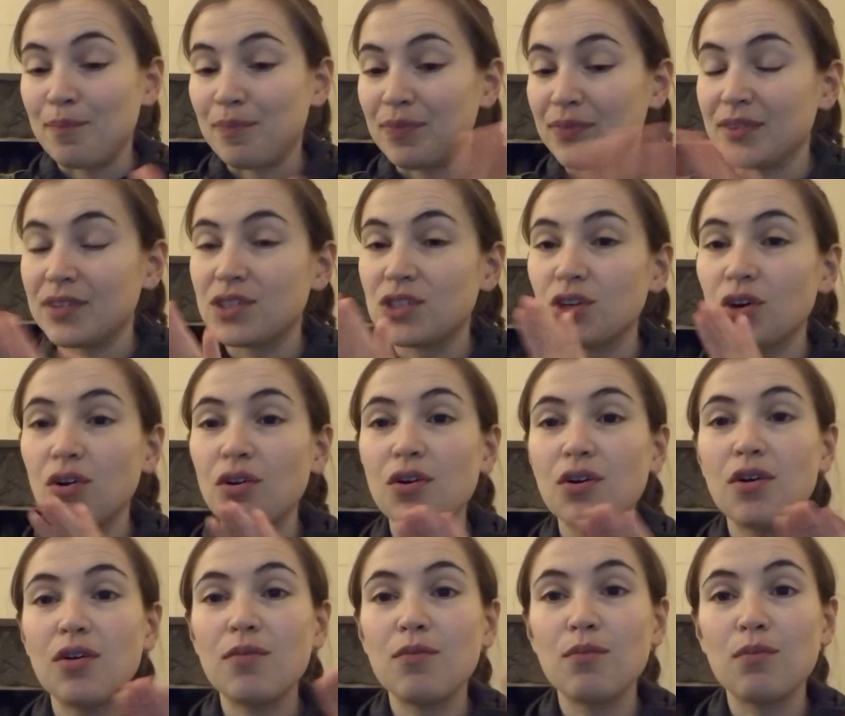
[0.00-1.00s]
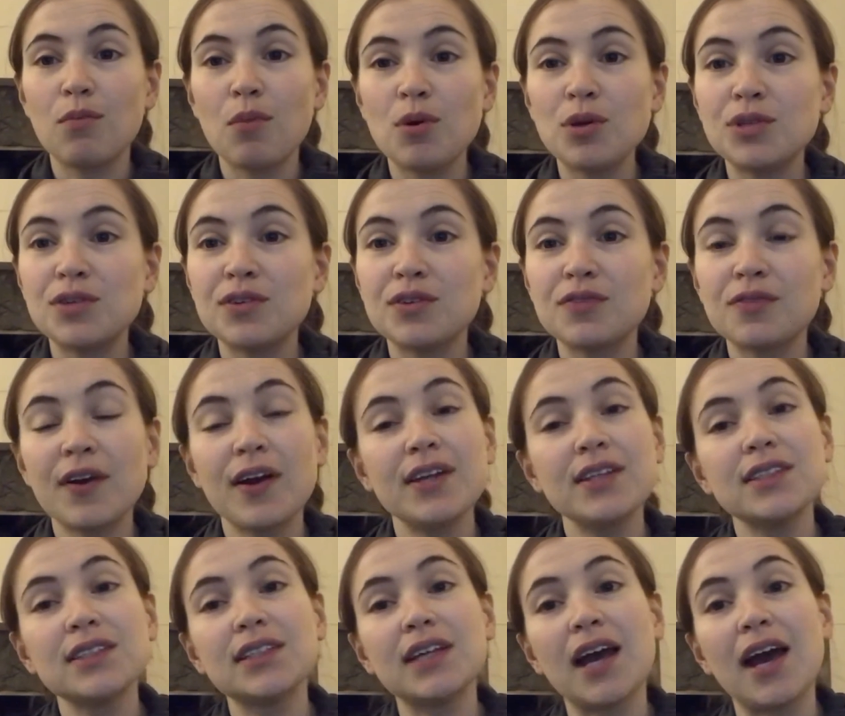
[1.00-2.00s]
saw most of his
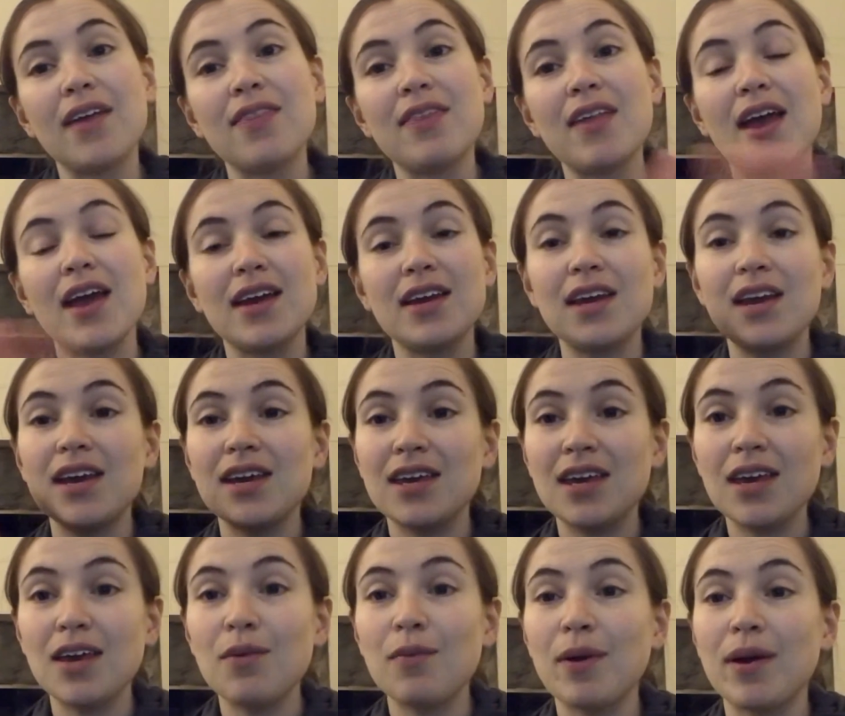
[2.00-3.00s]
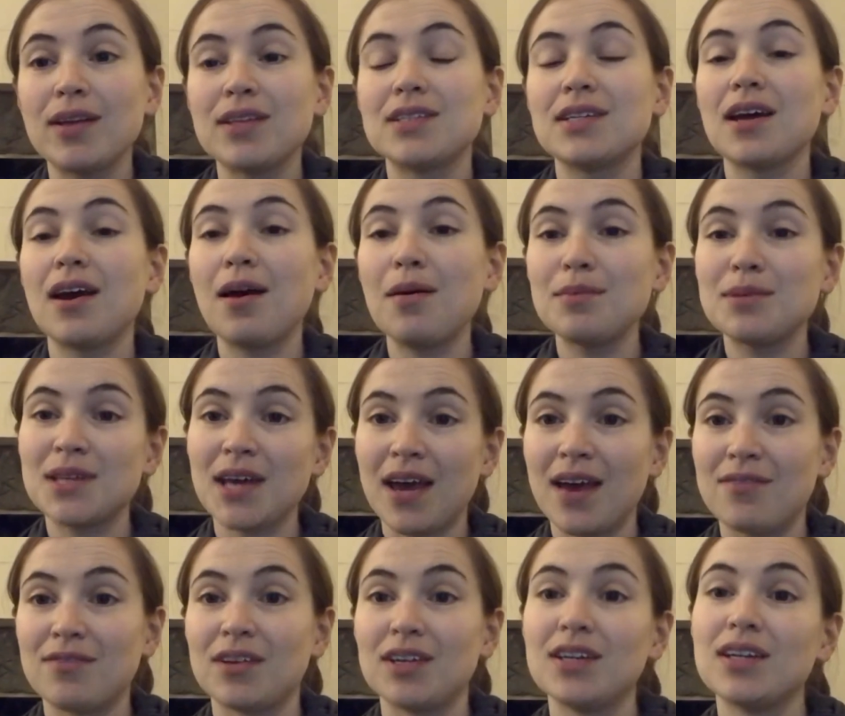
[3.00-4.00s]
friends, and then he went up to
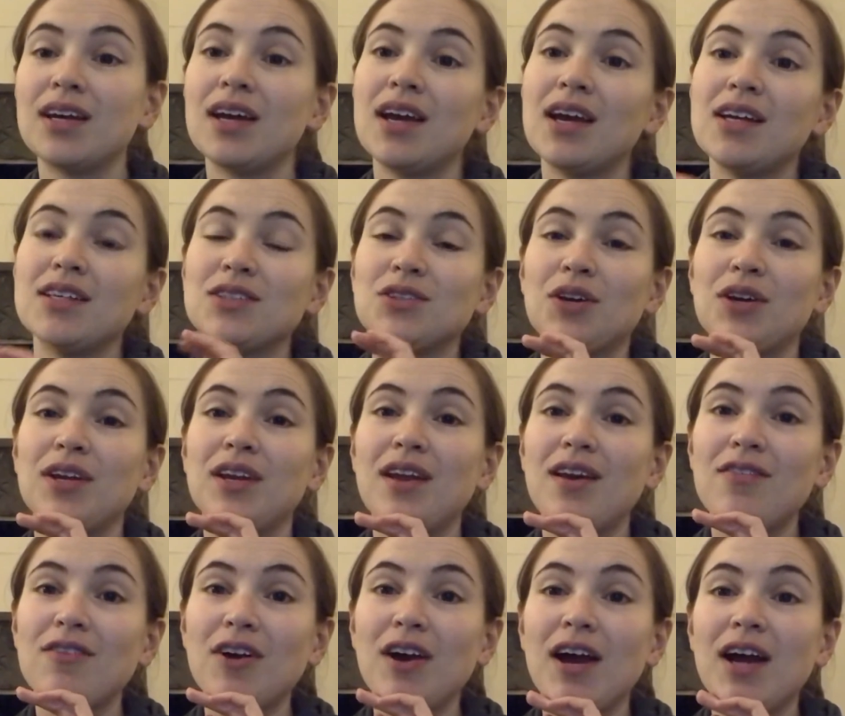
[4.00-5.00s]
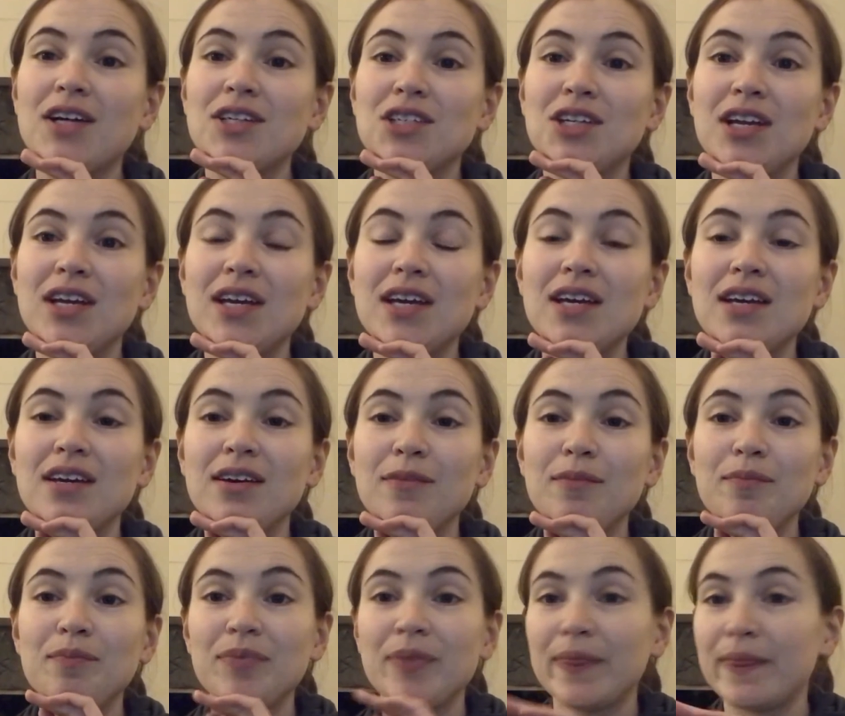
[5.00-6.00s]
heaven. So he never actually
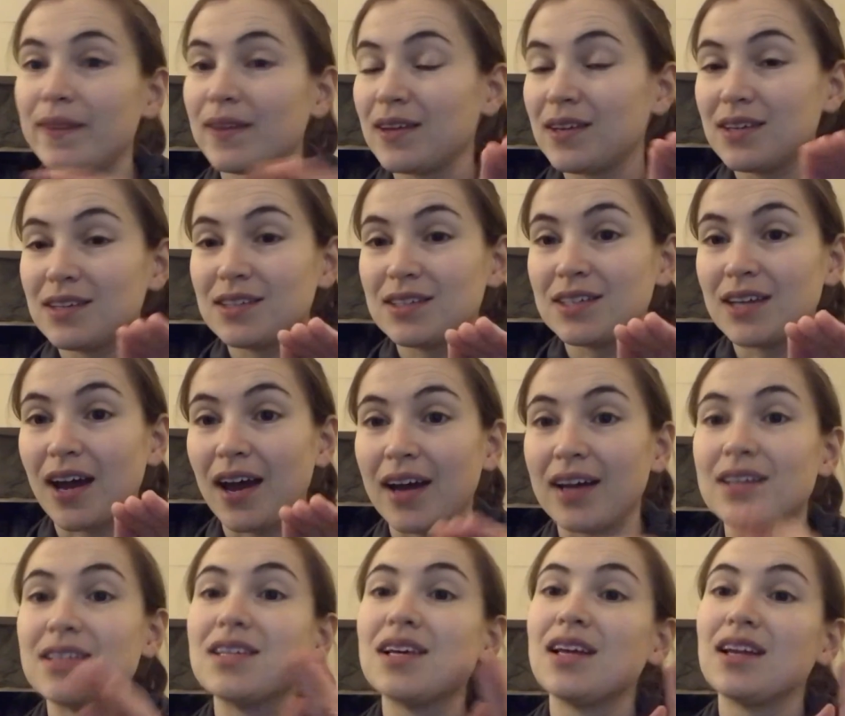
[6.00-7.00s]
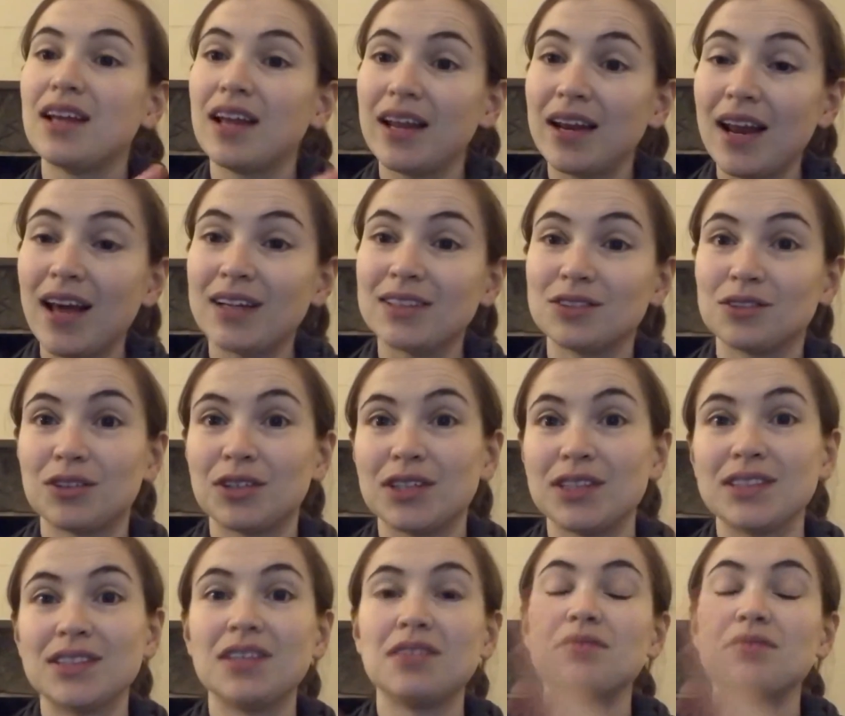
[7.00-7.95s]
died like Lazarus